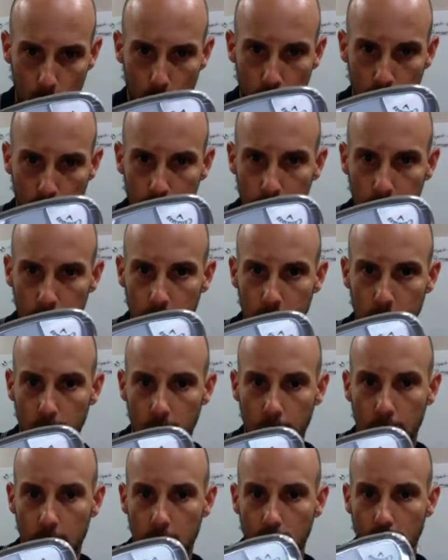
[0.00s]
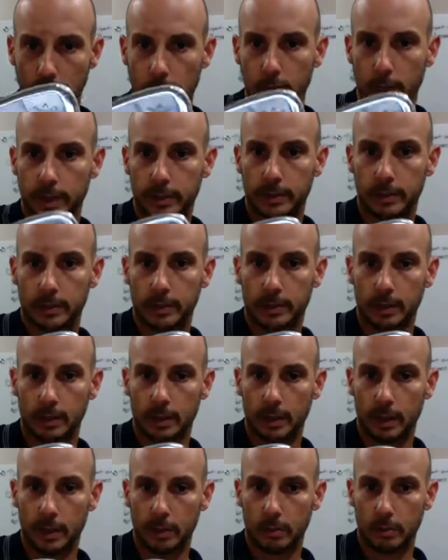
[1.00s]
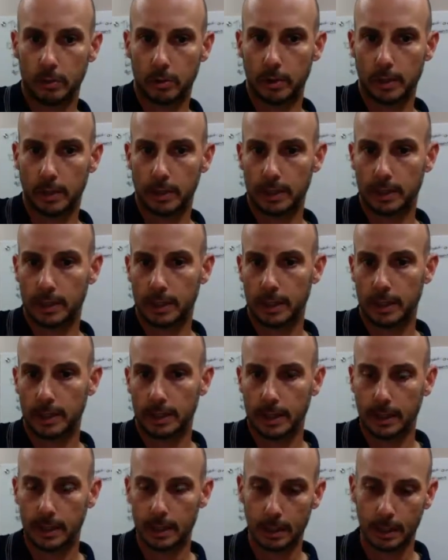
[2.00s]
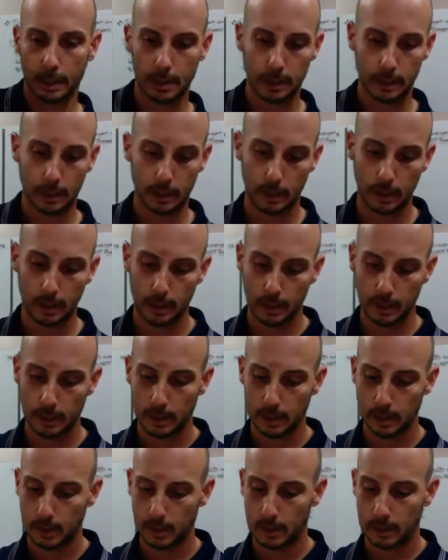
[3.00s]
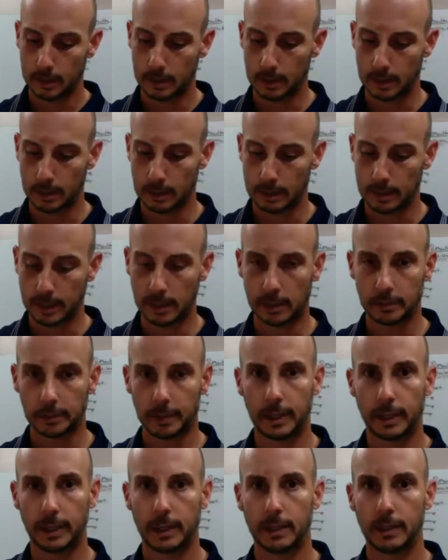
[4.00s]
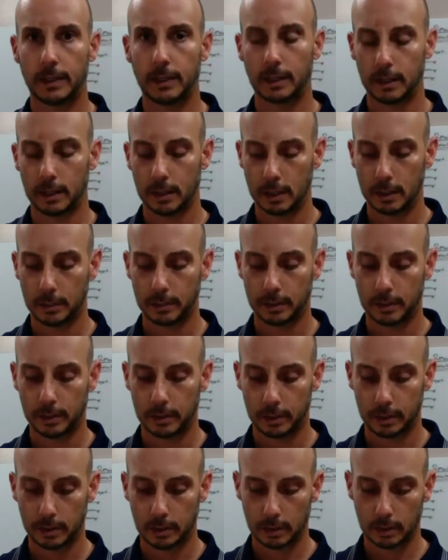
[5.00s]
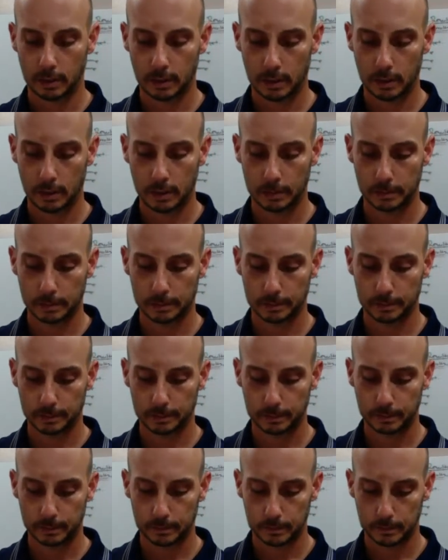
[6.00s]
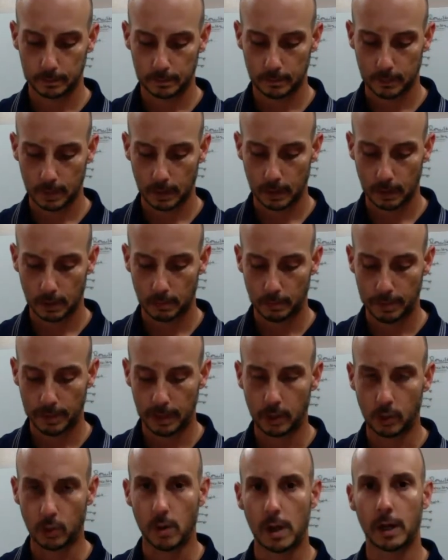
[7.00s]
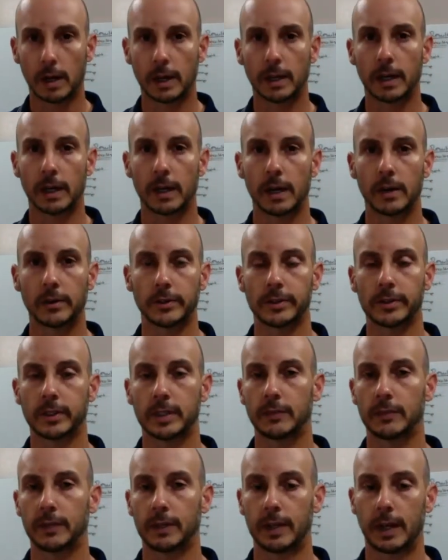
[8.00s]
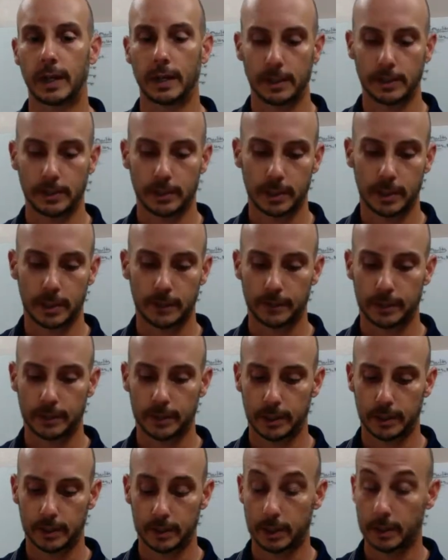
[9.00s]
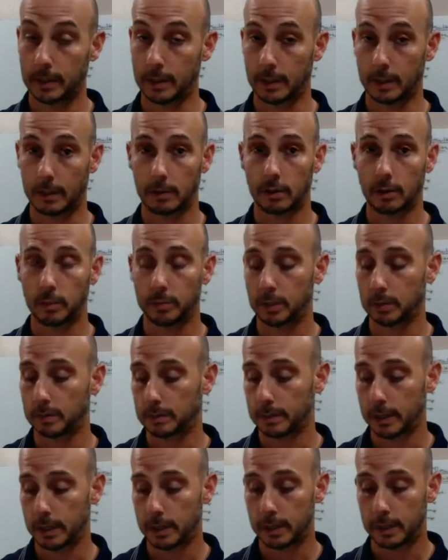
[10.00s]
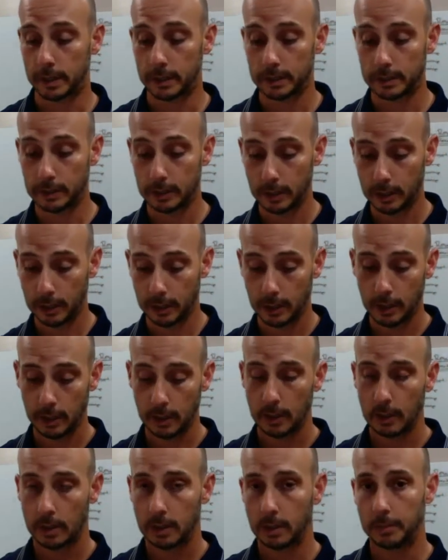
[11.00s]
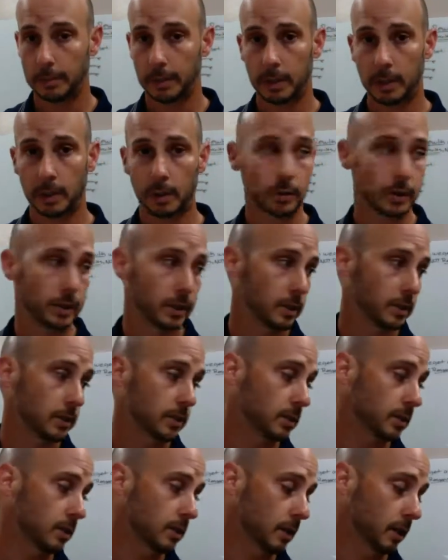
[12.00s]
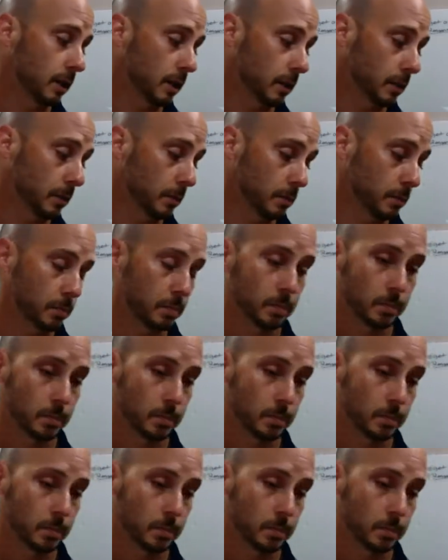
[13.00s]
pretty much on par with what's in the market these days. I think the TaylorMade upper um, or better quality irons, the 790s, the 760s, I think they're all beautiful irons. The Ben Hogan's um,